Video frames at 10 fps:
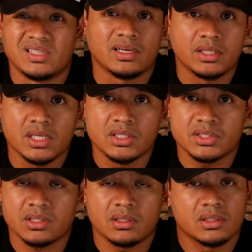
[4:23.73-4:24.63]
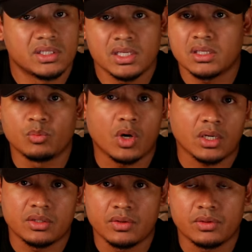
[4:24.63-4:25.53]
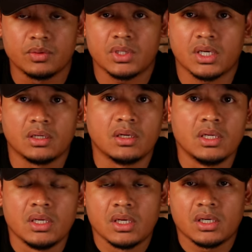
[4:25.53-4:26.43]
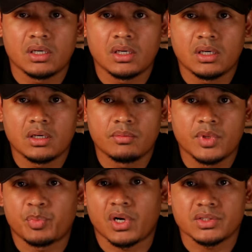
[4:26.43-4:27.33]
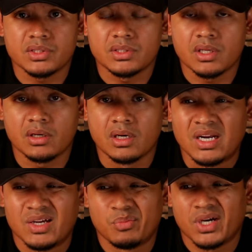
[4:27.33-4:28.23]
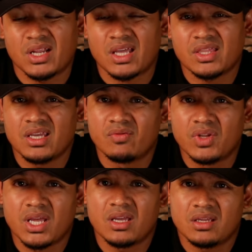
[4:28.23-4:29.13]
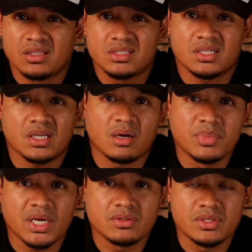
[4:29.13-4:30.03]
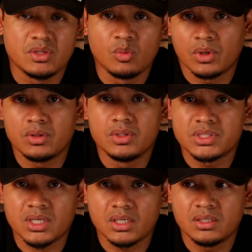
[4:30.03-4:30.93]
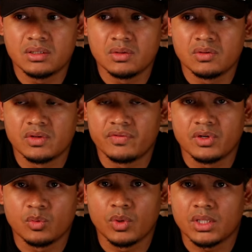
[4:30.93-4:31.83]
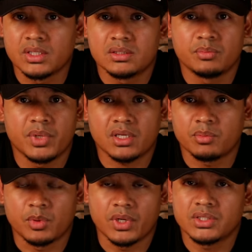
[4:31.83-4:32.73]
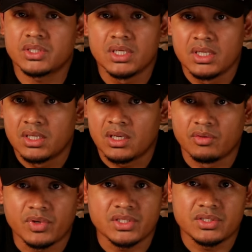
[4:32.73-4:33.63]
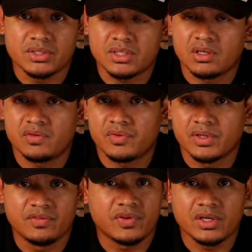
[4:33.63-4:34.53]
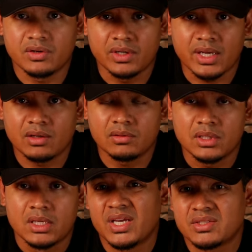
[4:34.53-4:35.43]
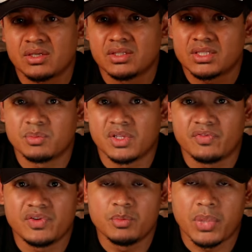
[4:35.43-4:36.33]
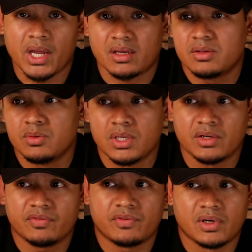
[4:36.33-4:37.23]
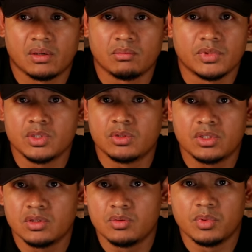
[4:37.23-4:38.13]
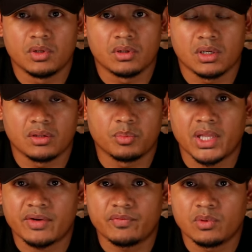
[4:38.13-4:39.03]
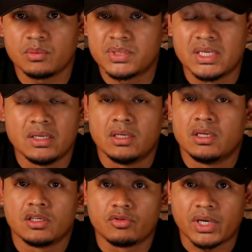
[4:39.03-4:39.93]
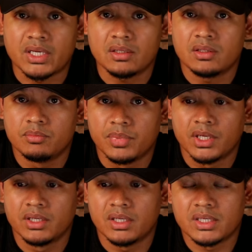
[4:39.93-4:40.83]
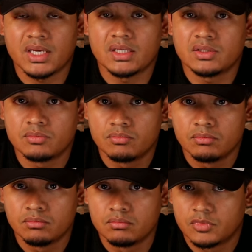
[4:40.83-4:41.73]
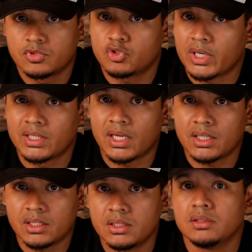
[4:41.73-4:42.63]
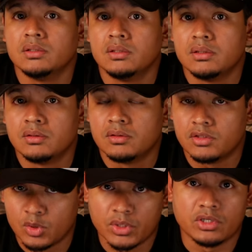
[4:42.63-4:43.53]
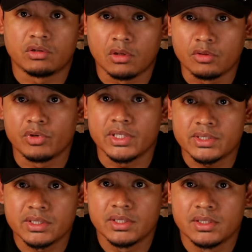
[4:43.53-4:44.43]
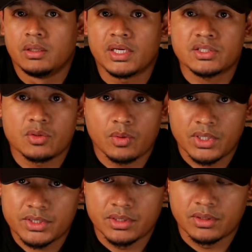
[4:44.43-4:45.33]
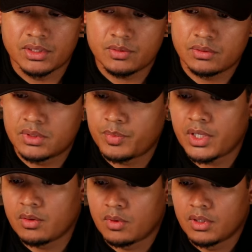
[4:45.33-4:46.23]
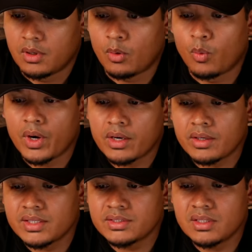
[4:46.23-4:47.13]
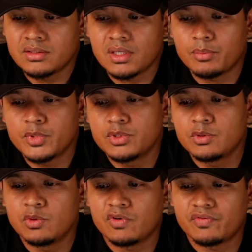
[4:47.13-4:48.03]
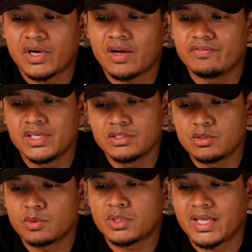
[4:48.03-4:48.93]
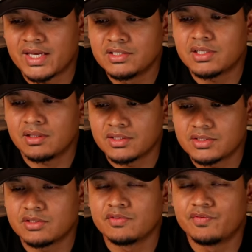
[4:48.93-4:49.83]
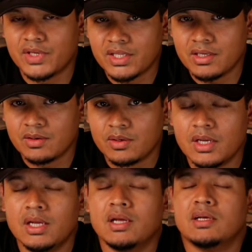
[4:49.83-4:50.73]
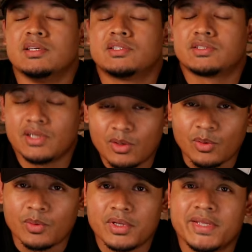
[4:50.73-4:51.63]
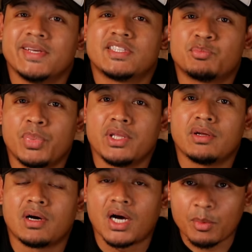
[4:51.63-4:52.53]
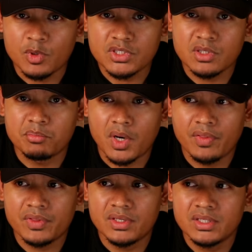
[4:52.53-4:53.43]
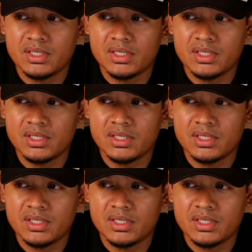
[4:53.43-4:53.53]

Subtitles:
done the install and they can walk you through kind of the process there. But at the end of the day, it's going to come down to you, what you decide to do. If you're willing to pick up a wrench and wrench yourself and figure it out based on some of the feedback you get from YouTube or other platforms, great. But again, tread lightly. Do it your own risk. Next question. This one's a big one. Where is the W205 digital gauge cluster video? So it's been almost a month